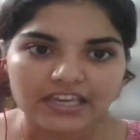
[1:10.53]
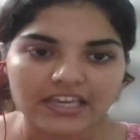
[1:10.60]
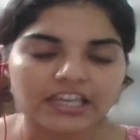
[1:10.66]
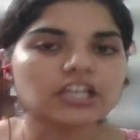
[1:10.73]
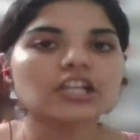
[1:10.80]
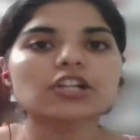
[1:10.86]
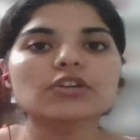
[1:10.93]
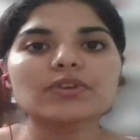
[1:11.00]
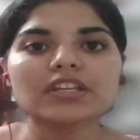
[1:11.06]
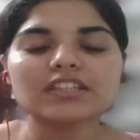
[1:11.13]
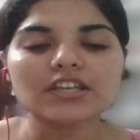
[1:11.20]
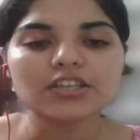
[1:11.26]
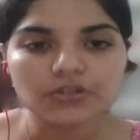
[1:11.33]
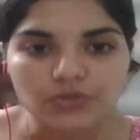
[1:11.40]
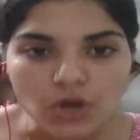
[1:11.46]
including
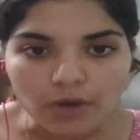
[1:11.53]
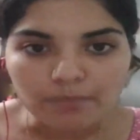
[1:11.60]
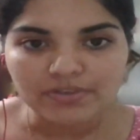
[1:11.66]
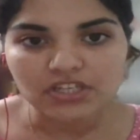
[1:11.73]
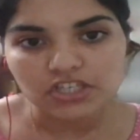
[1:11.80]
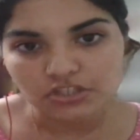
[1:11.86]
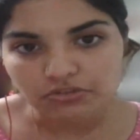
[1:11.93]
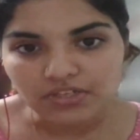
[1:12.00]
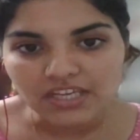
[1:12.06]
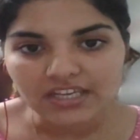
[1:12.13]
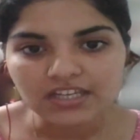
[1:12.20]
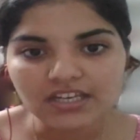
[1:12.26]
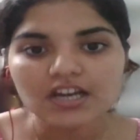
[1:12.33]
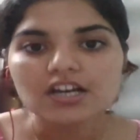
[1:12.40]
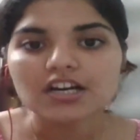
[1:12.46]
the European Union,